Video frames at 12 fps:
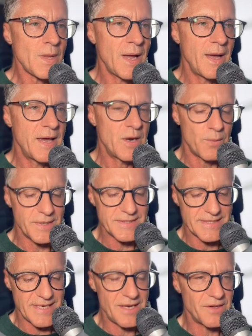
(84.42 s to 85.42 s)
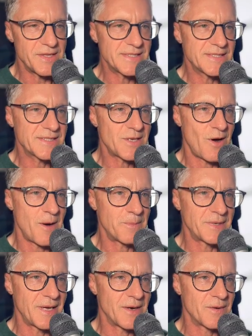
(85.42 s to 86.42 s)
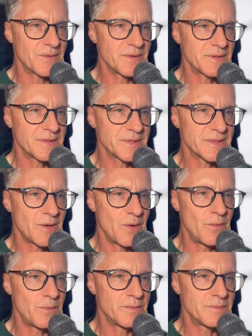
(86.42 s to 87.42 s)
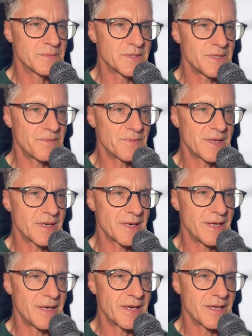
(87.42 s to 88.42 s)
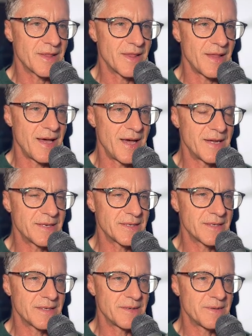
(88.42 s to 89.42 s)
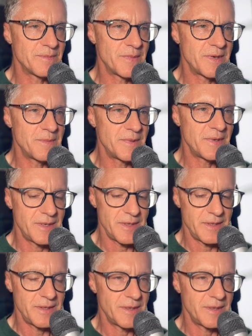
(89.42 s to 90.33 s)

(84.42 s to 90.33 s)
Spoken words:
and I want to scale this top down. Oh, something like that, maybe